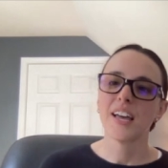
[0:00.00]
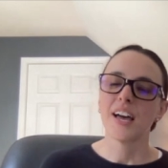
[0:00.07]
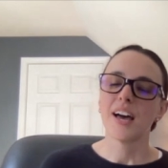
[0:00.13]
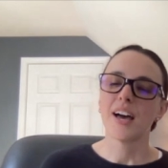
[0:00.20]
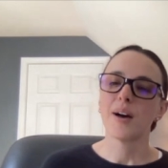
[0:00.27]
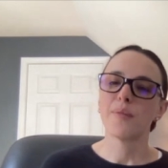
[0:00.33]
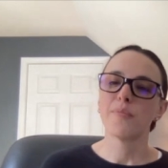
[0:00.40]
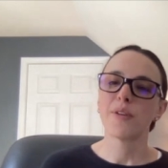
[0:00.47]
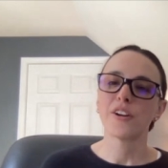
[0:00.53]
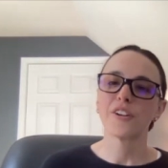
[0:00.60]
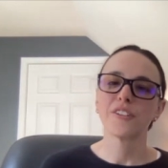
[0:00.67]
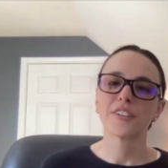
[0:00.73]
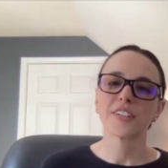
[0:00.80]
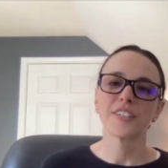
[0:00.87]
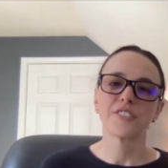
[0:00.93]
Are you
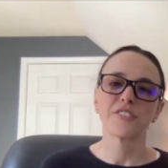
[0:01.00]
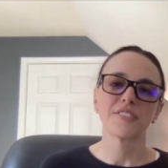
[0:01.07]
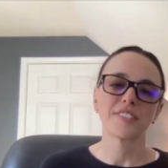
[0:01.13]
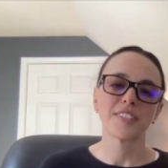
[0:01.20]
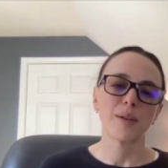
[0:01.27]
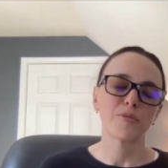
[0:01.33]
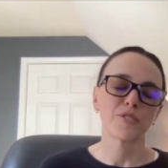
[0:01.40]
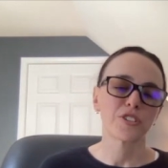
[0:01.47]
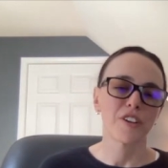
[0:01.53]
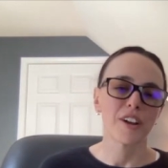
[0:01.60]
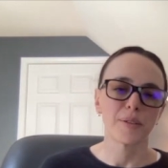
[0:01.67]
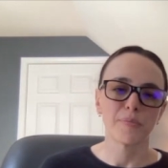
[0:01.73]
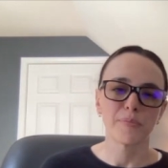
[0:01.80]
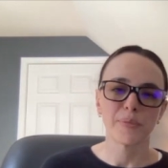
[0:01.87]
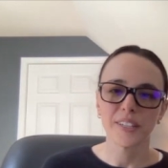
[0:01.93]
looking to establish
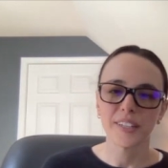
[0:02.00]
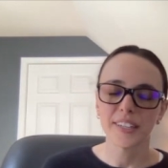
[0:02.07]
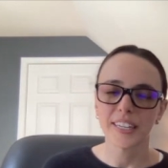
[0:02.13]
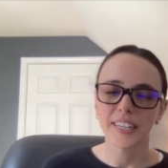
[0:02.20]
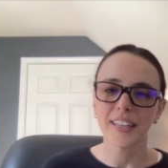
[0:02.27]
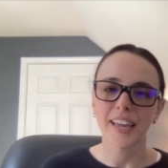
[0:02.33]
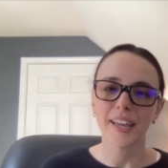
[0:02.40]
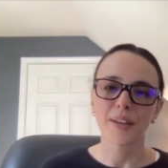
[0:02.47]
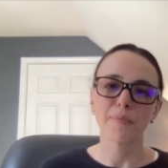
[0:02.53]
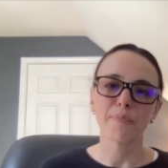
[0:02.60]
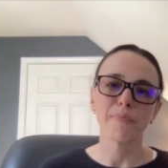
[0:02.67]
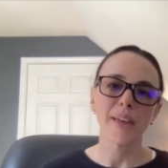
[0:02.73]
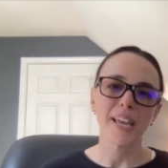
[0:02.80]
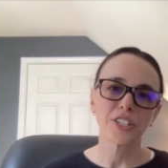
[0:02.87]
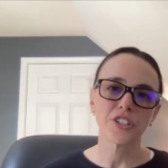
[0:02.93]
credibility? Like,
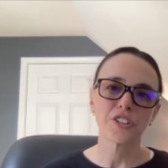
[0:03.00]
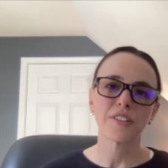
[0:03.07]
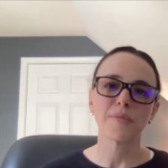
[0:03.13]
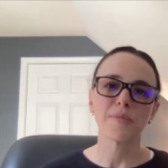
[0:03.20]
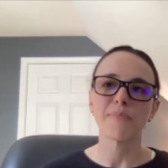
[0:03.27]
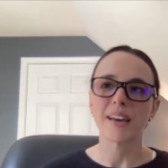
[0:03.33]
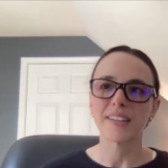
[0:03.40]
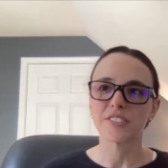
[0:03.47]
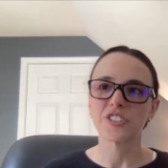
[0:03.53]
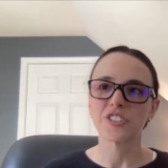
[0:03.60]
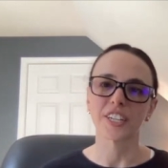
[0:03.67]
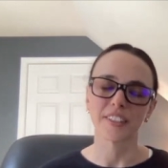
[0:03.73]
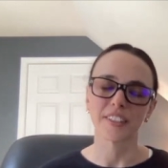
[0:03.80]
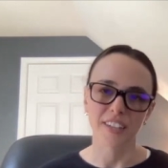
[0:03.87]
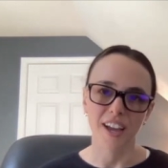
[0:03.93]
make sure the
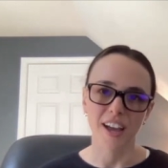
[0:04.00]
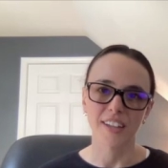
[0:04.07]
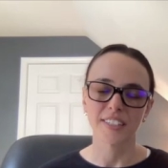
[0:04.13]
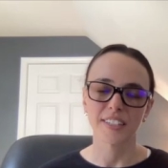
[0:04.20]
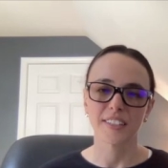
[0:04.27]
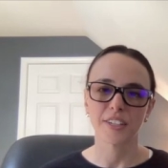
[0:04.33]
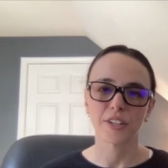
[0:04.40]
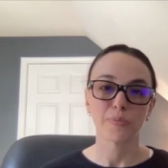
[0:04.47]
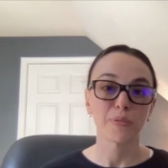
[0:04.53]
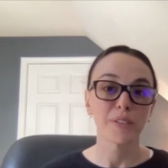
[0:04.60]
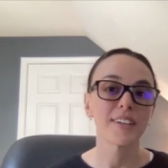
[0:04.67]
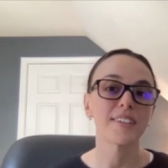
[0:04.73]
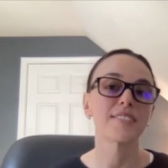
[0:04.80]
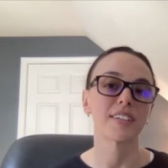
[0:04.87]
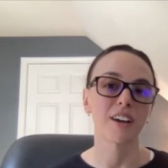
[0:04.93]
messaging and the content that you're
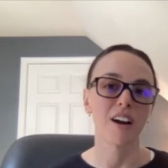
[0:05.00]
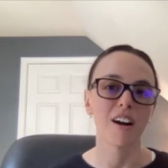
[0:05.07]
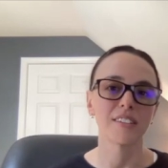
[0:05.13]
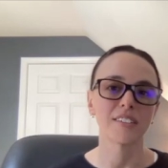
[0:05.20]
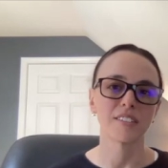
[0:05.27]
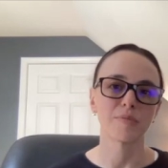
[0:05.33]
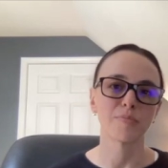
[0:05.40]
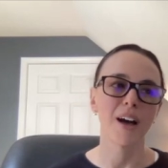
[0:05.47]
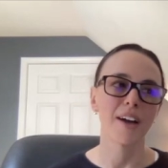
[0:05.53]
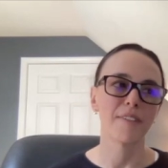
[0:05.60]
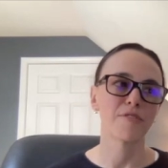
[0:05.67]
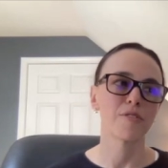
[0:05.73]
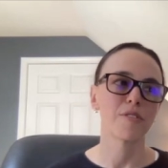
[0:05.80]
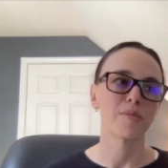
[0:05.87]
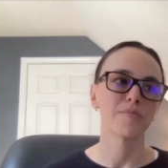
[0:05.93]
placing on these
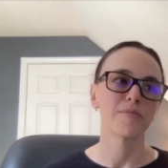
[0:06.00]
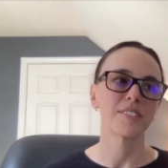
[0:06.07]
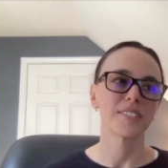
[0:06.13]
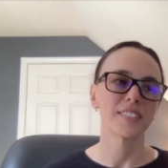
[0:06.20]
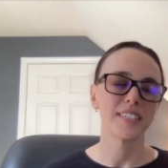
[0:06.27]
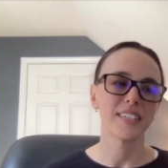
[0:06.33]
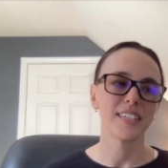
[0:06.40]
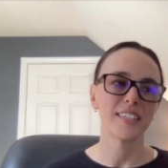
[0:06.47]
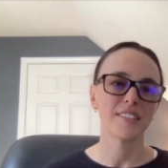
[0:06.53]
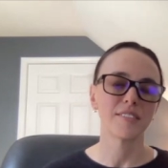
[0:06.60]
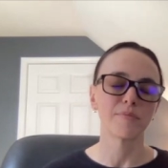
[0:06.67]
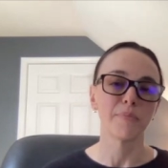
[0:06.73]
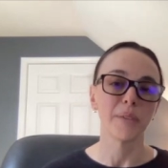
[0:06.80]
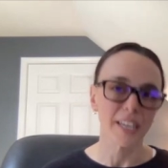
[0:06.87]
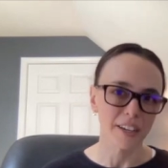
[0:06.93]
platforms is
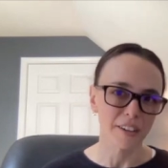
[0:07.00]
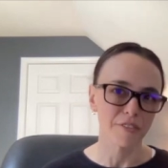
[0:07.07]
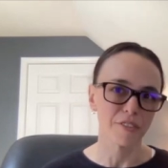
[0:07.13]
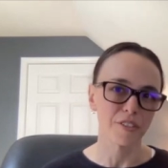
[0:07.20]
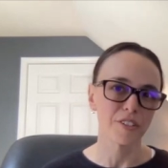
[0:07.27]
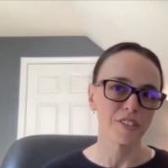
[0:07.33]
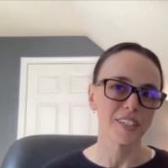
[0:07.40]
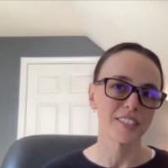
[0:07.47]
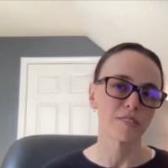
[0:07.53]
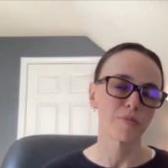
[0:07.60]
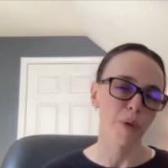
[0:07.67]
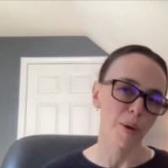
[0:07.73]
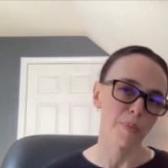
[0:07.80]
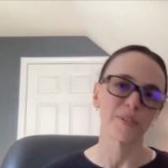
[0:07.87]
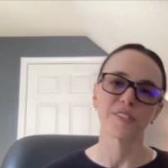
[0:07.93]
meaningful. It's
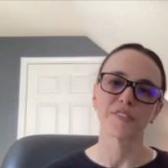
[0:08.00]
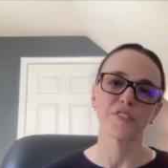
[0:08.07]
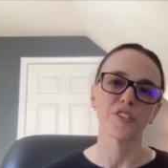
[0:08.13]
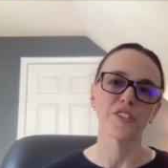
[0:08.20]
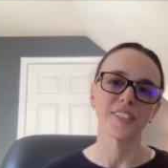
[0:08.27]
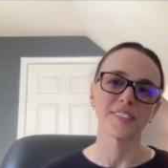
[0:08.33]
purposeful.